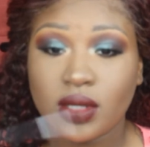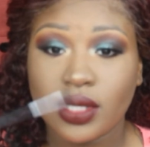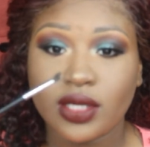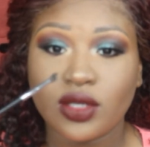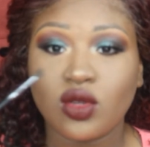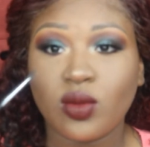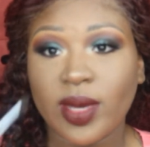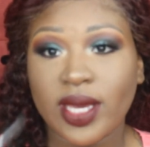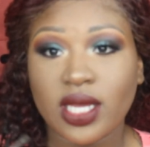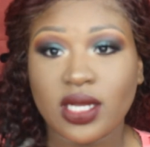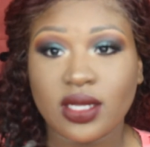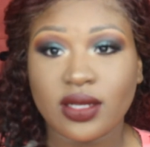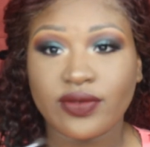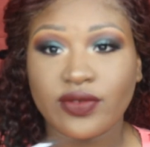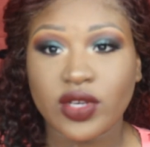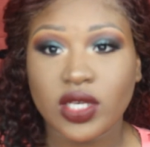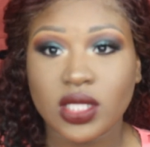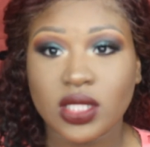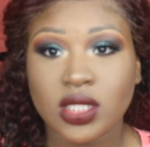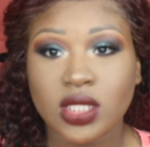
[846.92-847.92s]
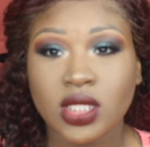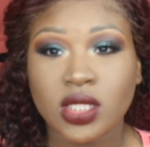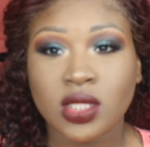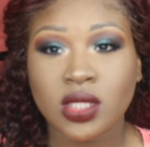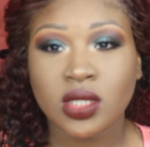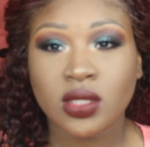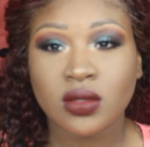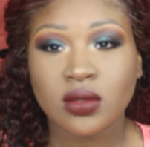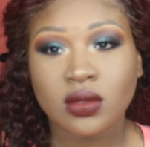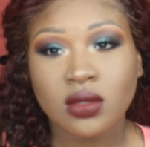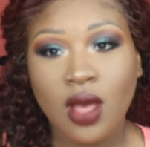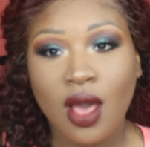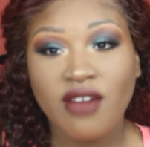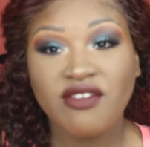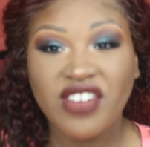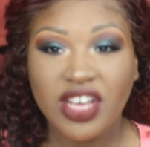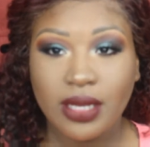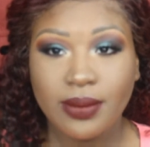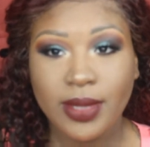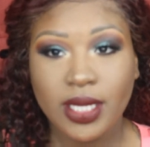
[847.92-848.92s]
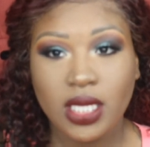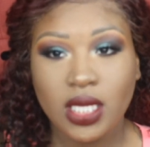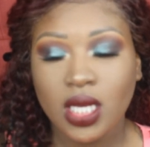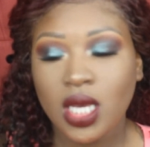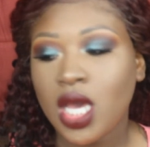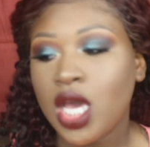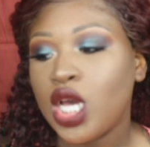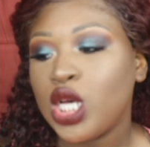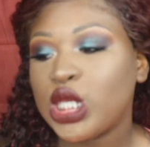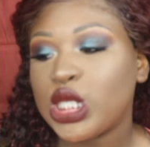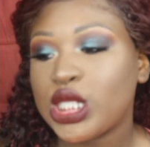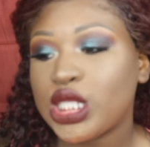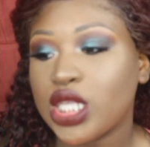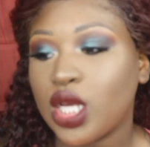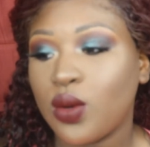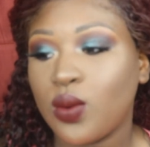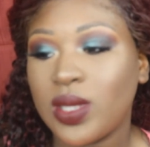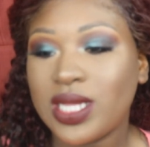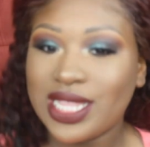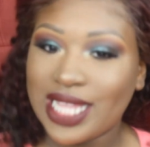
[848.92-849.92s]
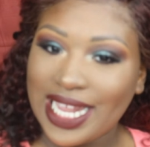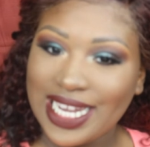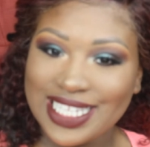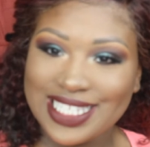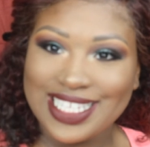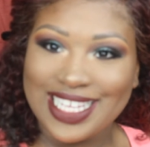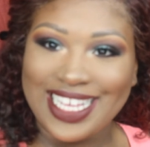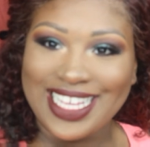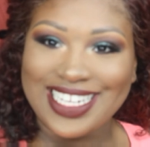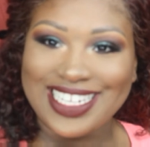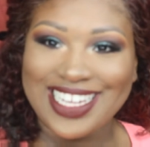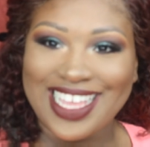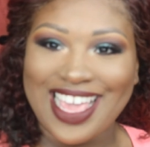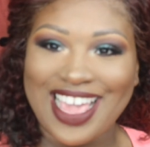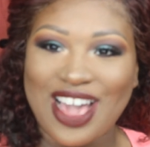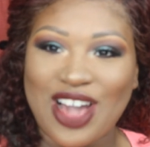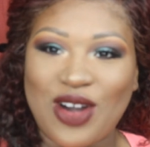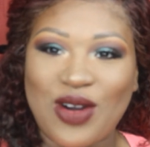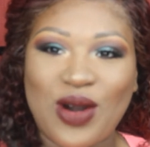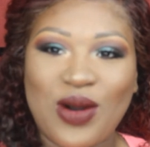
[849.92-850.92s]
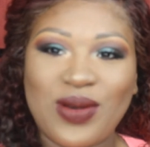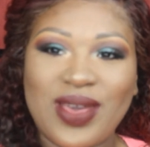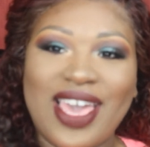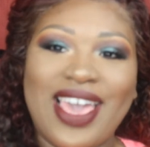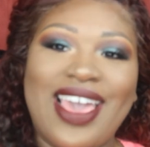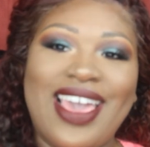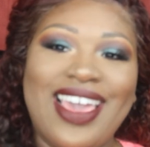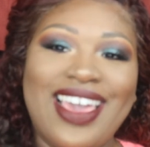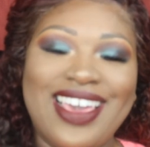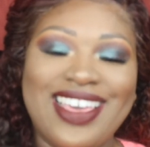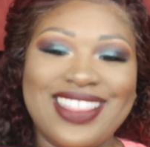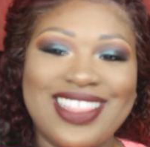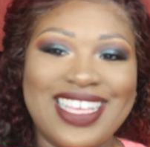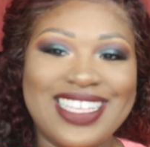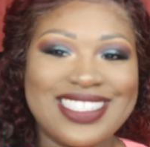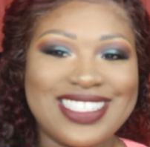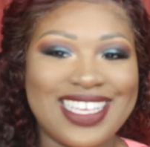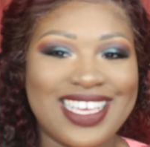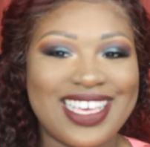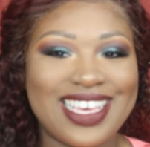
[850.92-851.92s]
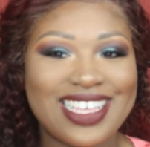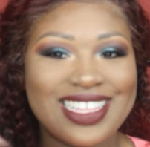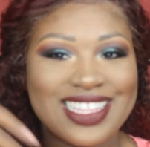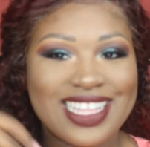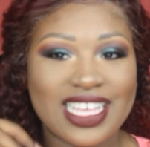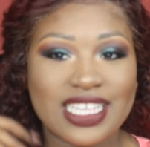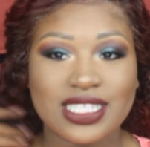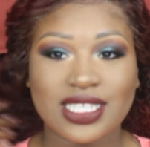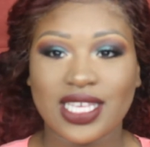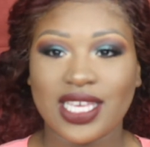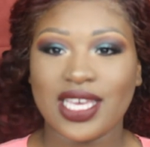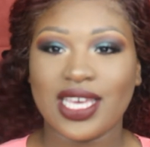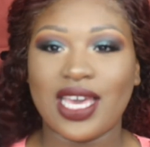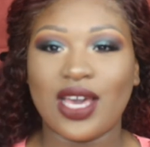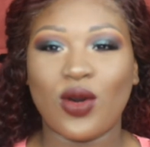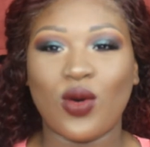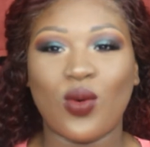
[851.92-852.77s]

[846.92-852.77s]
It do make a difference. So that is it now. Okay, that's it, that's it.